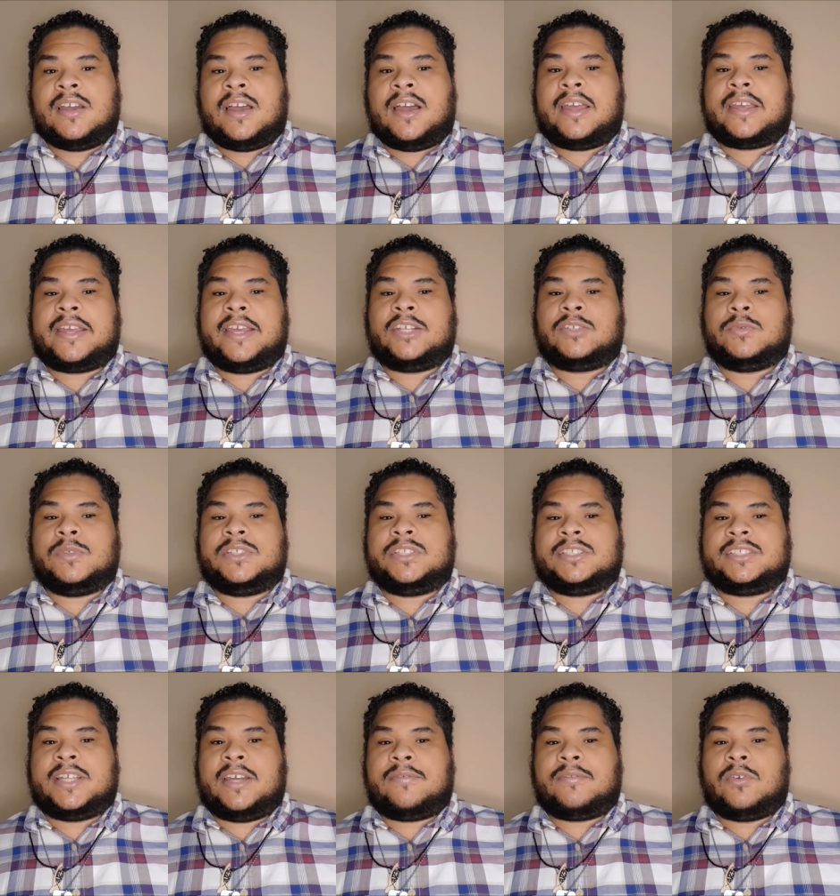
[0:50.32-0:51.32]
I guess we'll
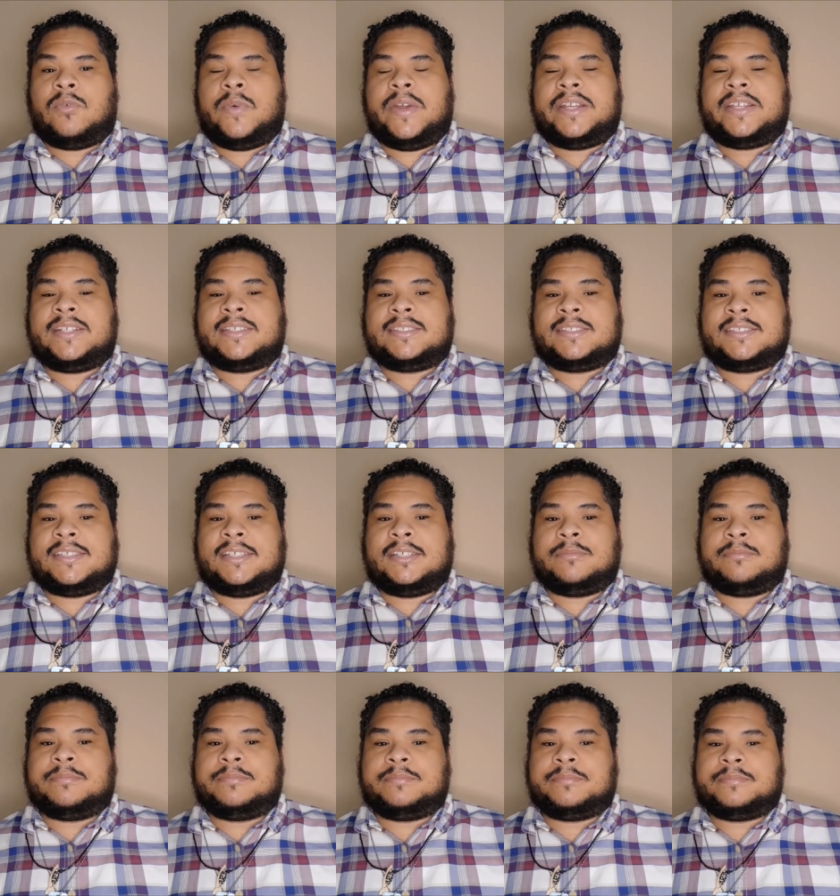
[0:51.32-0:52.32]
just have to wait and see.
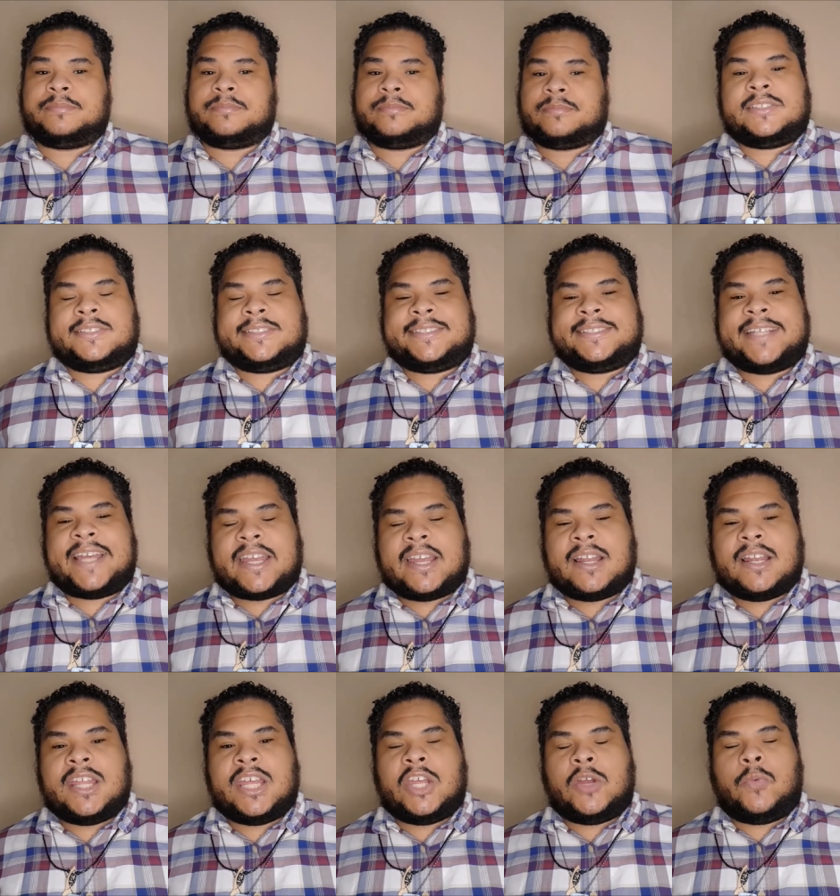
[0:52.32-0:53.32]

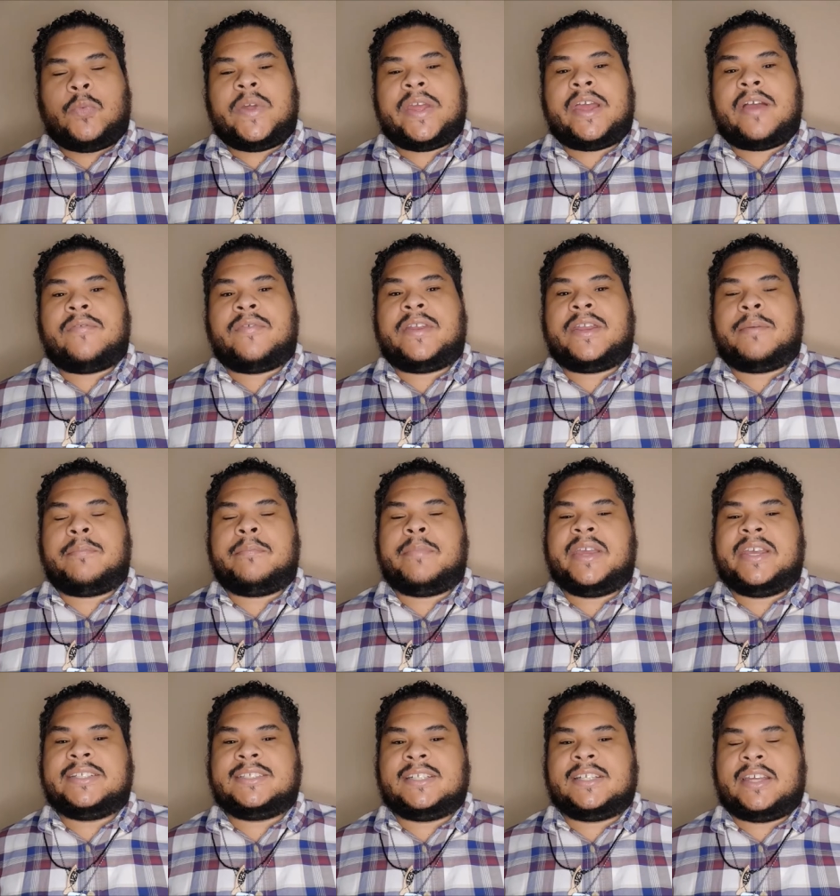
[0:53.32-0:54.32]
Secondly, we have an
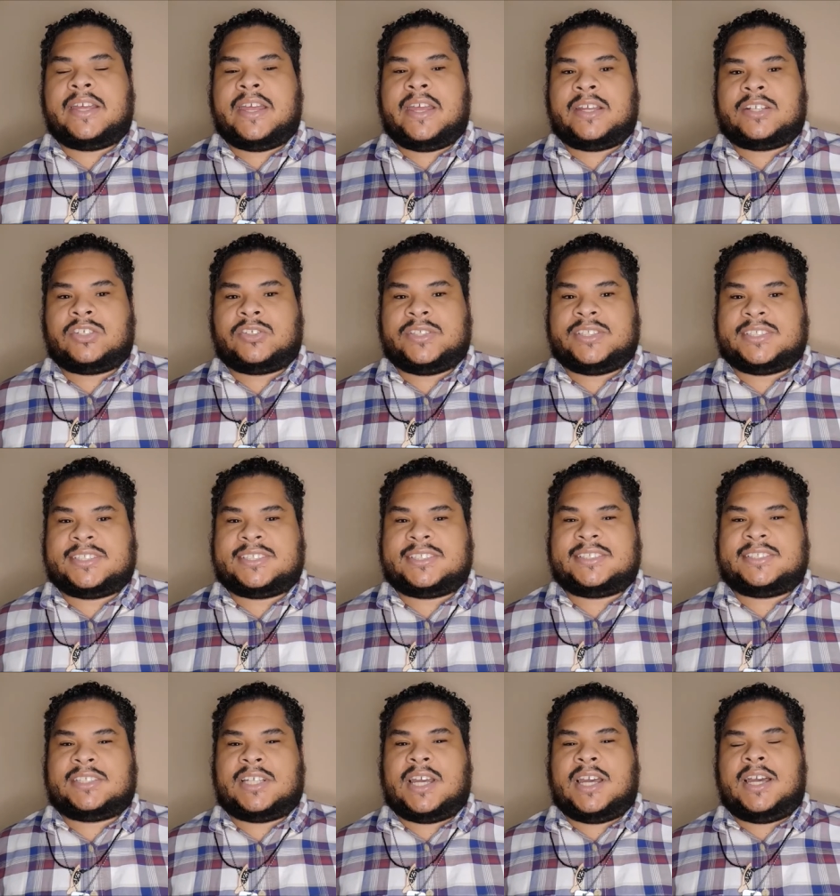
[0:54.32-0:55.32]
amazing
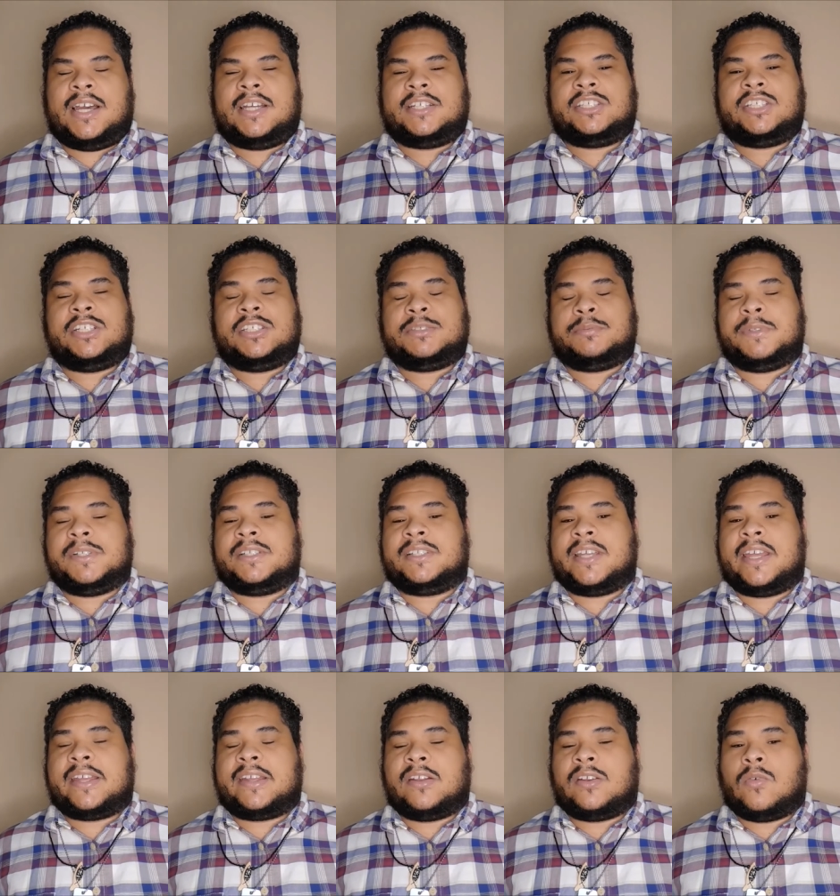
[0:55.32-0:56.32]
actress. Uh, she's been
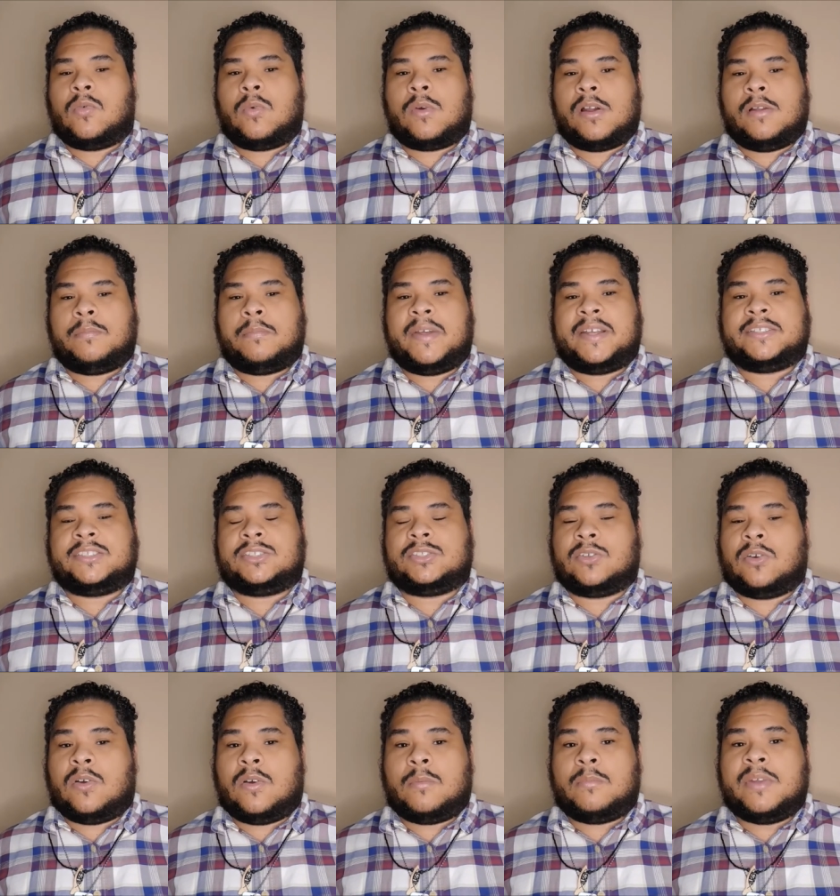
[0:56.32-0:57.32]
taking the world by
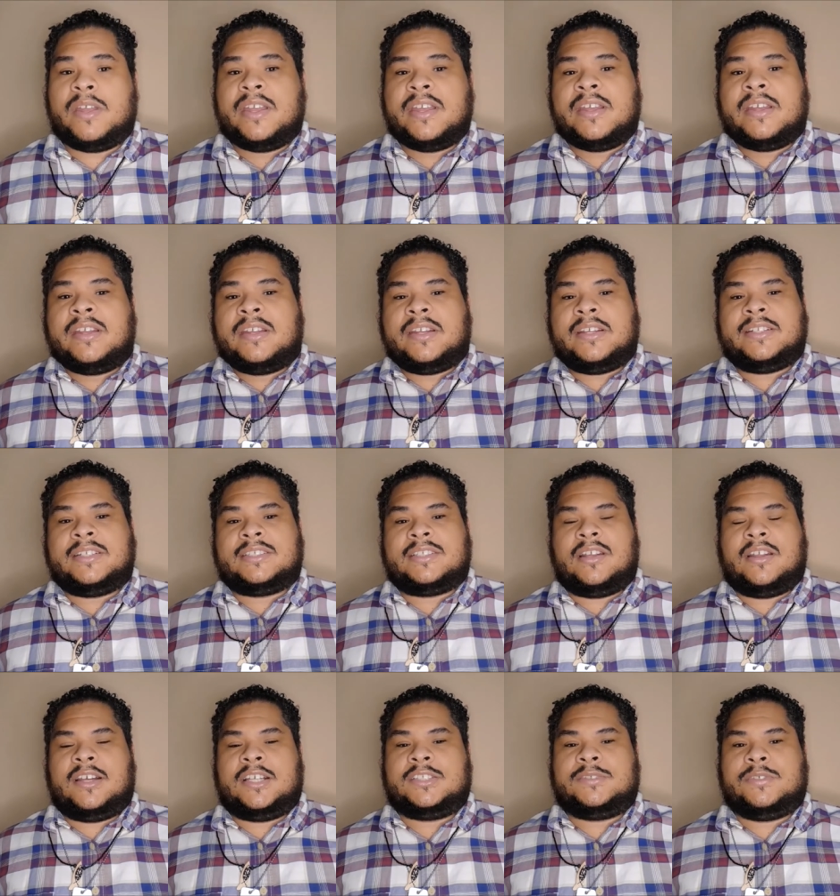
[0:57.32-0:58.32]
storm in these
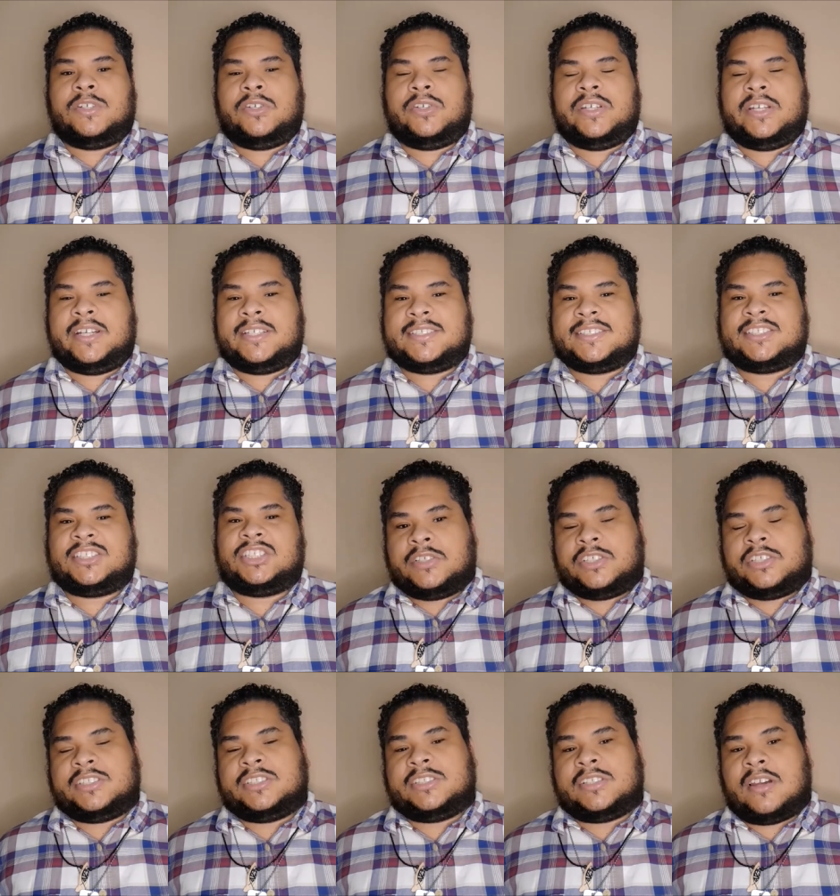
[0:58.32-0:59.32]
last few years.
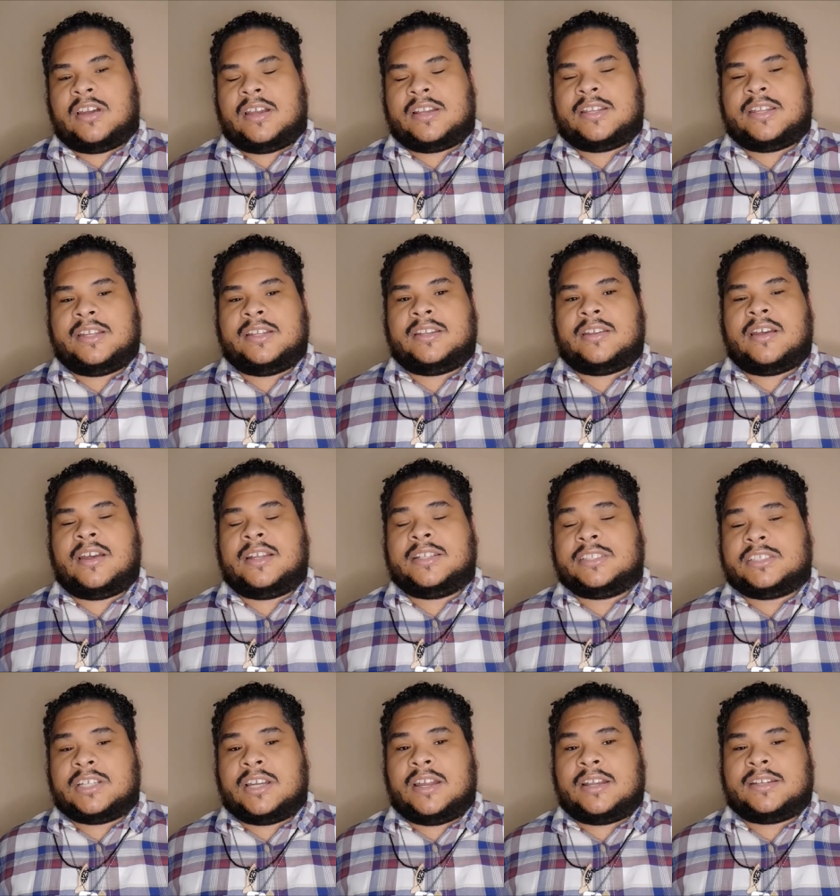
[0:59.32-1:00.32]
She starred in
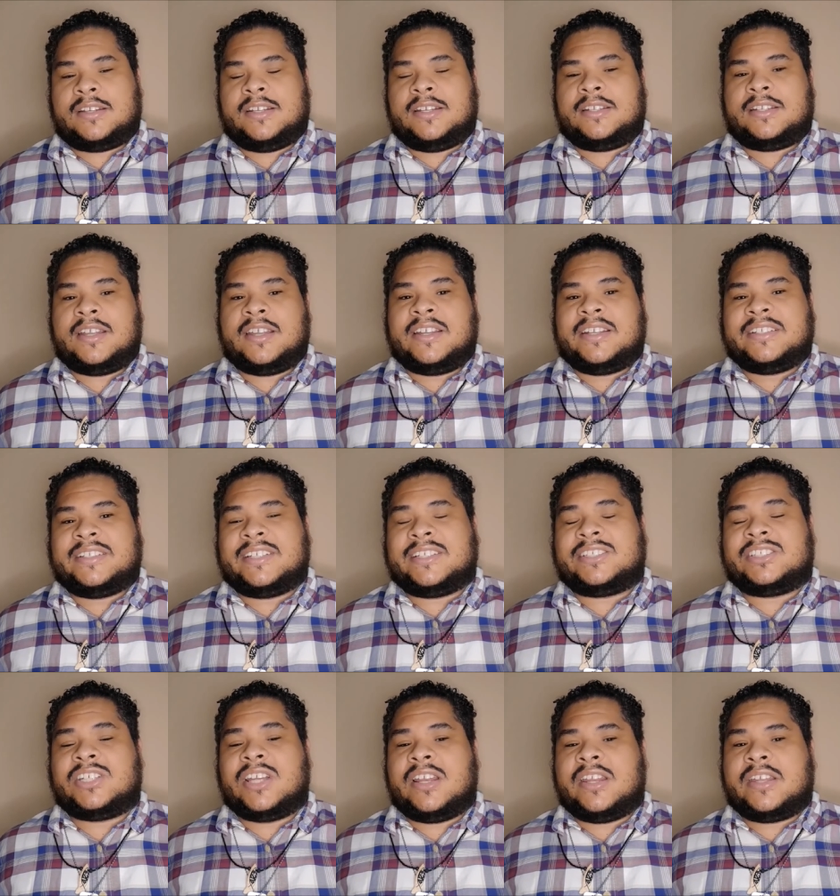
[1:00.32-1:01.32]
Uncharted, The
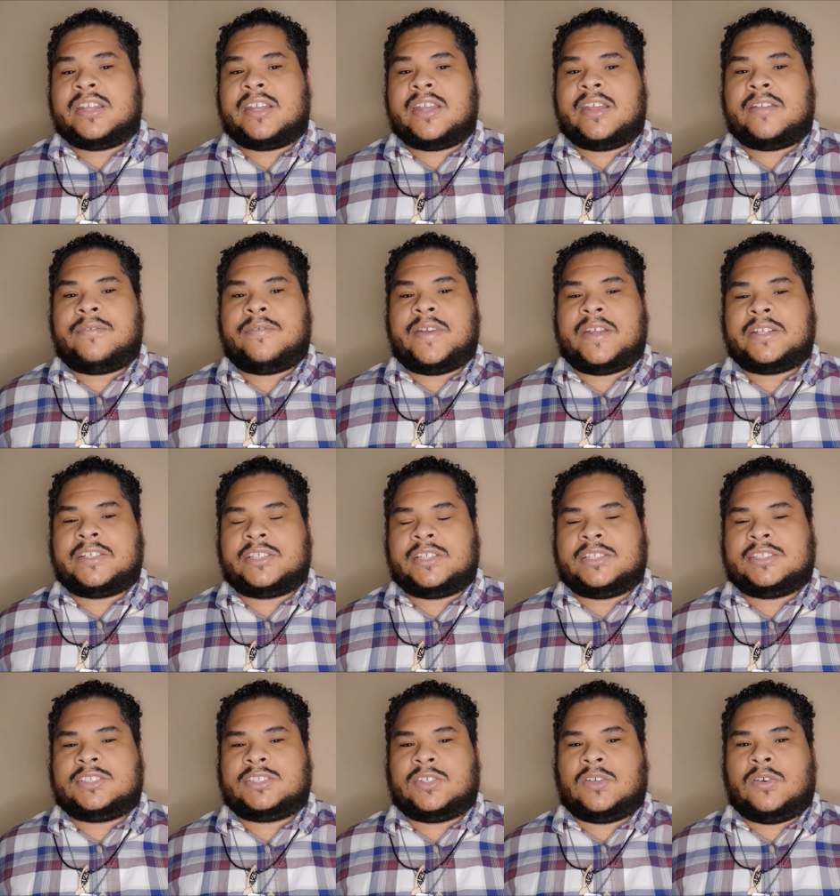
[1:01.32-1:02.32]
Chilling
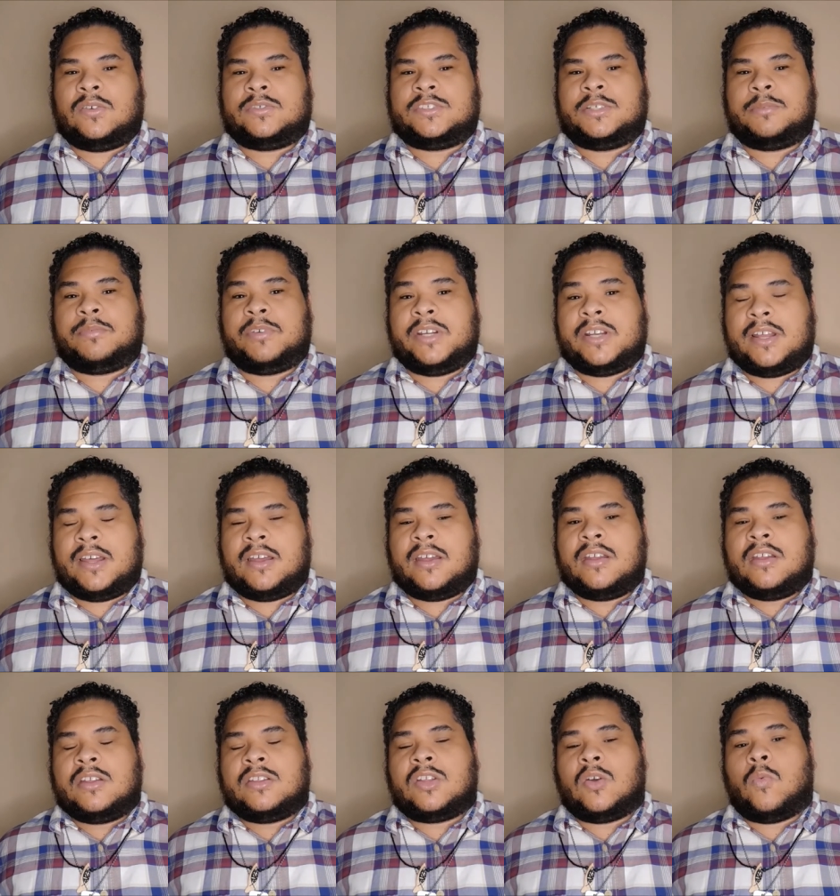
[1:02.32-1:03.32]
Adventures of
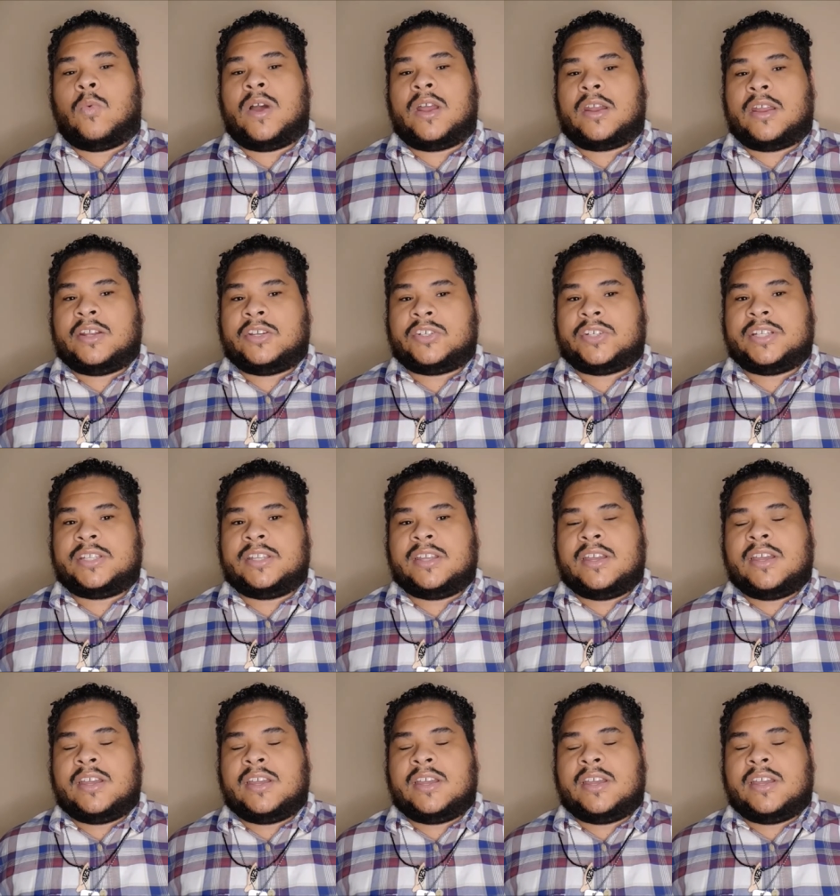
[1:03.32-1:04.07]
Sabrina the one hundred,